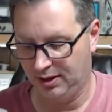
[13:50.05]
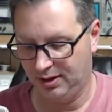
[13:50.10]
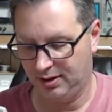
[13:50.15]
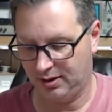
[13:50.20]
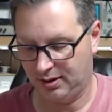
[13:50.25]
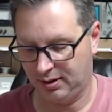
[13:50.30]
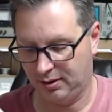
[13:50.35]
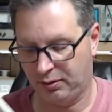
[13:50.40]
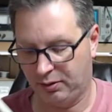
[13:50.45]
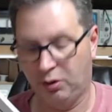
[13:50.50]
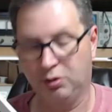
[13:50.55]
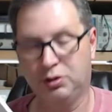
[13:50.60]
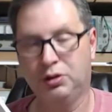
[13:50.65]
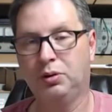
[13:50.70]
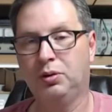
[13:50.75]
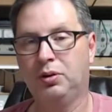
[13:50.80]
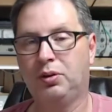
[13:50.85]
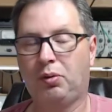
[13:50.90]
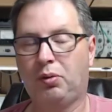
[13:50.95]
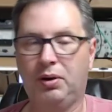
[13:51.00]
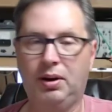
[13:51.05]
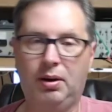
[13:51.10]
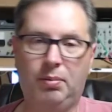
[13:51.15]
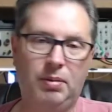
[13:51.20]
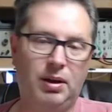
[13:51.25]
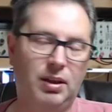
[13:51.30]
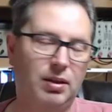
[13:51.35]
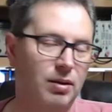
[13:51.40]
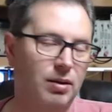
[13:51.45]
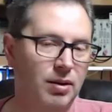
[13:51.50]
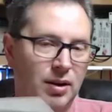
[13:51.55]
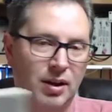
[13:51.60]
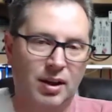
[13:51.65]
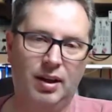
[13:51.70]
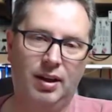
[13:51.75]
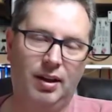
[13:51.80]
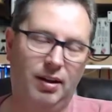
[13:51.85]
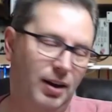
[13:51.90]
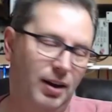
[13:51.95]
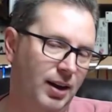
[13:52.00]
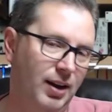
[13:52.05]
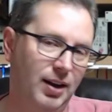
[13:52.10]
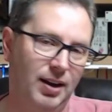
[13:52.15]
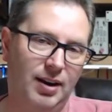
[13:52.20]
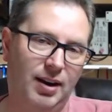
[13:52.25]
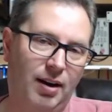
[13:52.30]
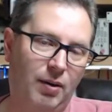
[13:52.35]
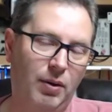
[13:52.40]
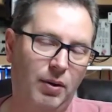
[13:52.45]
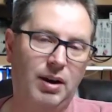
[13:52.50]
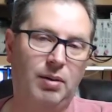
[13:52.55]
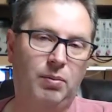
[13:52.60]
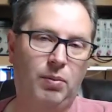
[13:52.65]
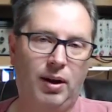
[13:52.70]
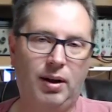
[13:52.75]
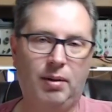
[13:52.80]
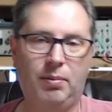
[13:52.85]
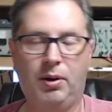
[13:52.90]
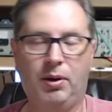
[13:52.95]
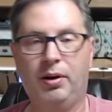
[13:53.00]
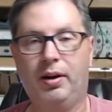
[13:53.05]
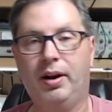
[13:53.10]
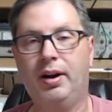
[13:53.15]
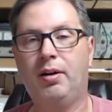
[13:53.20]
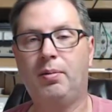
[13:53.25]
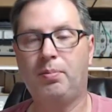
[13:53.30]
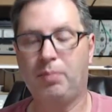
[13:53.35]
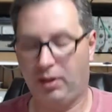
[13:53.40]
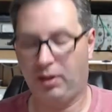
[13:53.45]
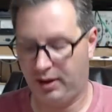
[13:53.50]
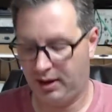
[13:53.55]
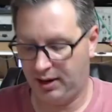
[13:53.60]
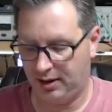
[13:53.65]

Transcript: or throw 2 or 3 of them in there, and I'll read them while I'm on an airplane,